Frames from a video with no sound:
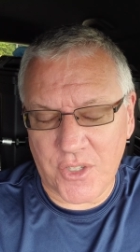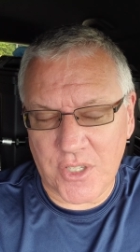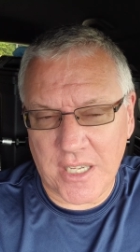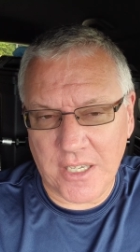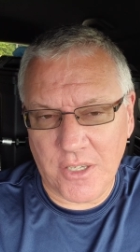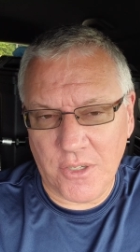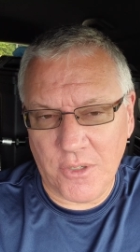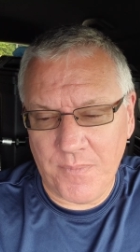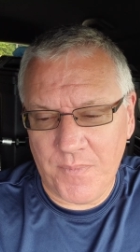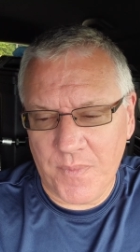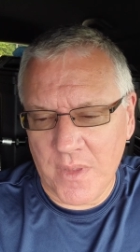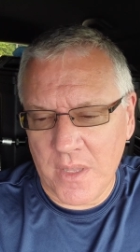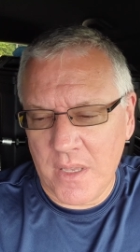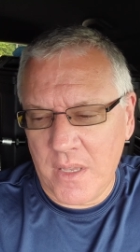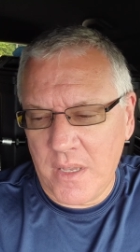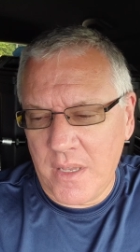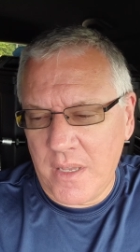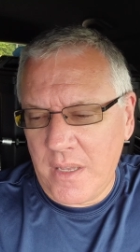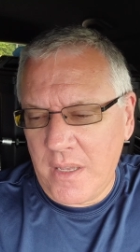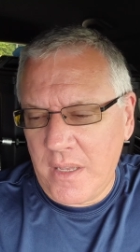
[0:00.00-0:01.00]
signal.
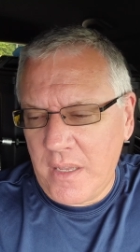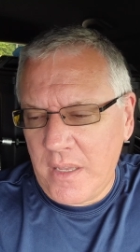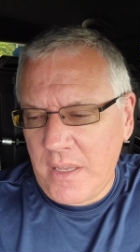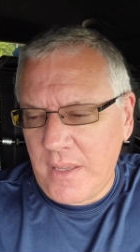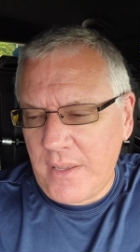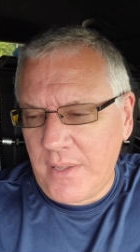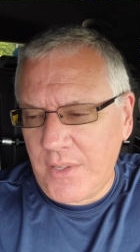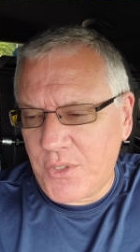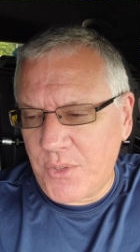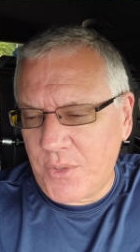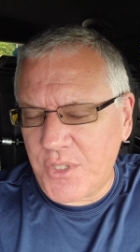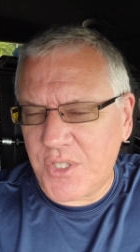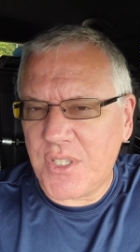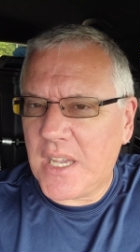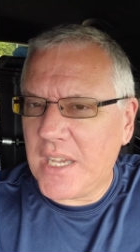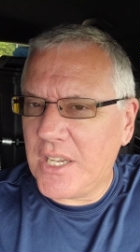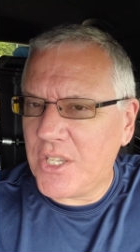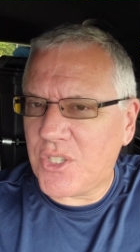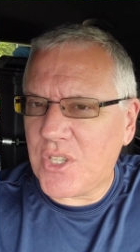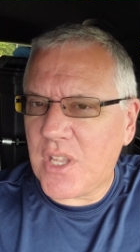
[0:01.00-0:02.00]
And so it's
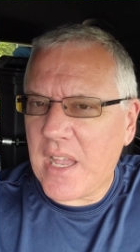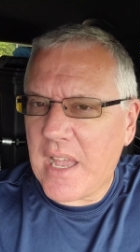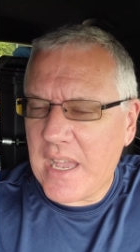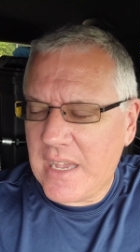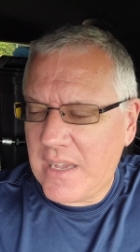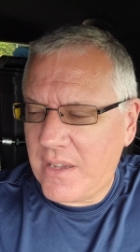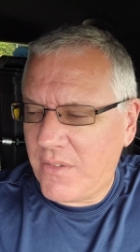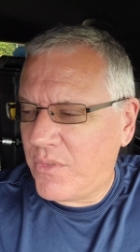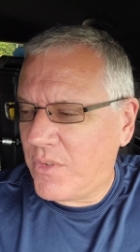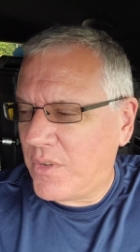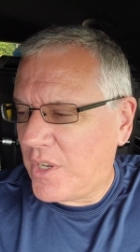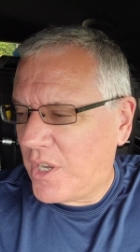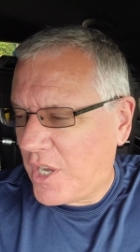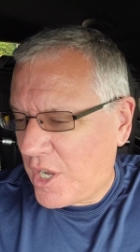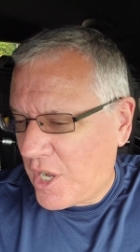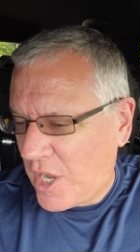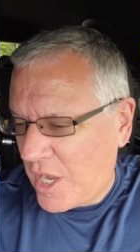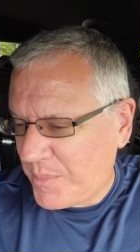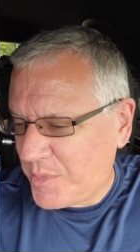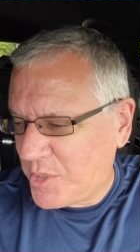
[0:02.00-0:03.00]
nice to have
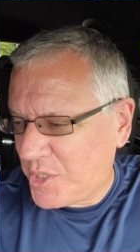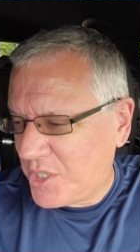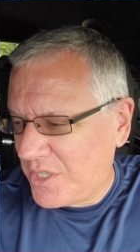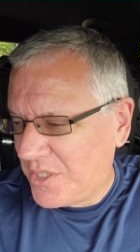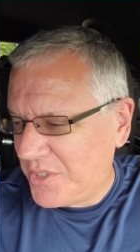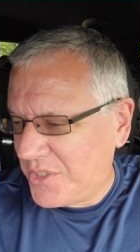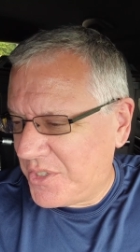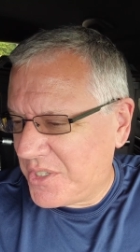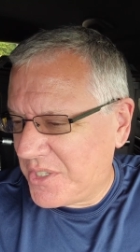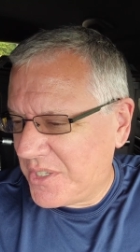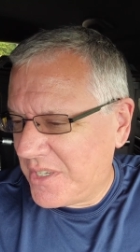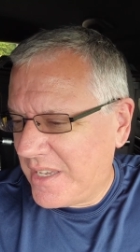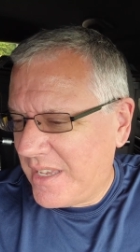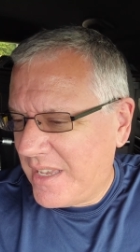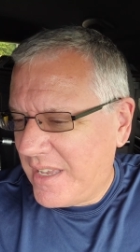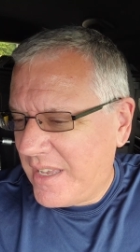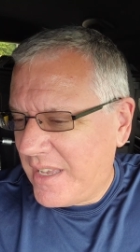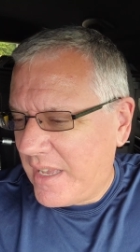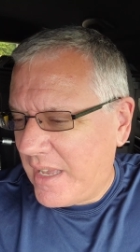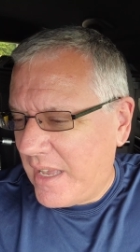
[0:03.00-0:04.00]
options
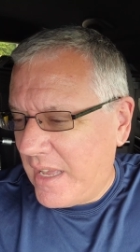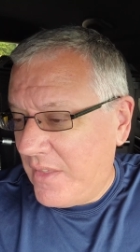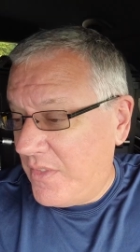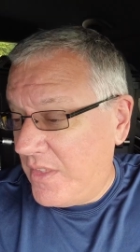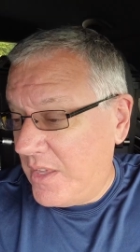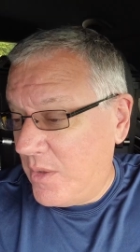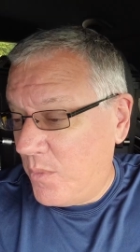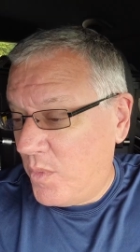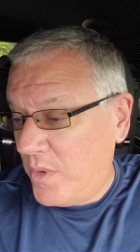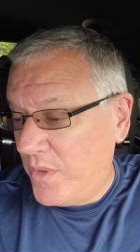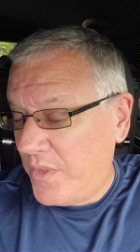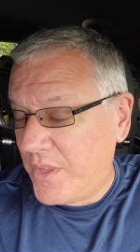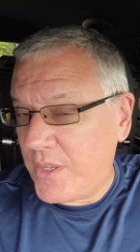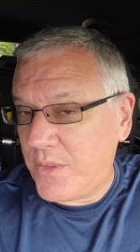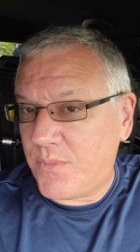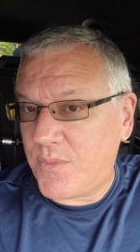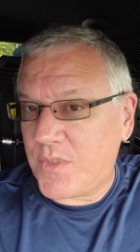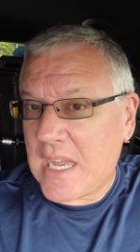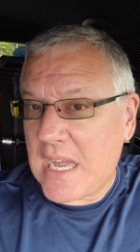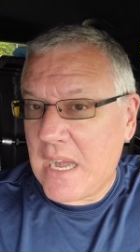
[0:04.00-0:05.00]
and then when the
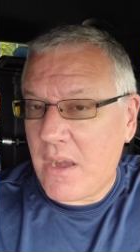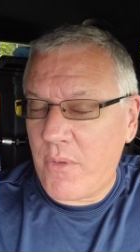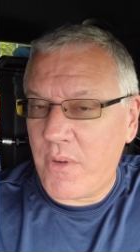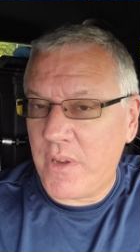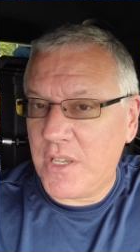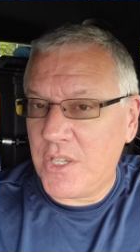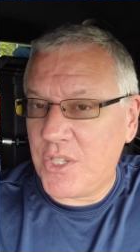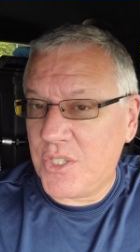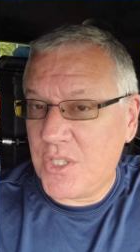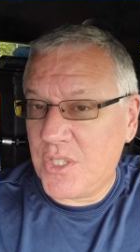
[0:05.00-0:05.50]
tower is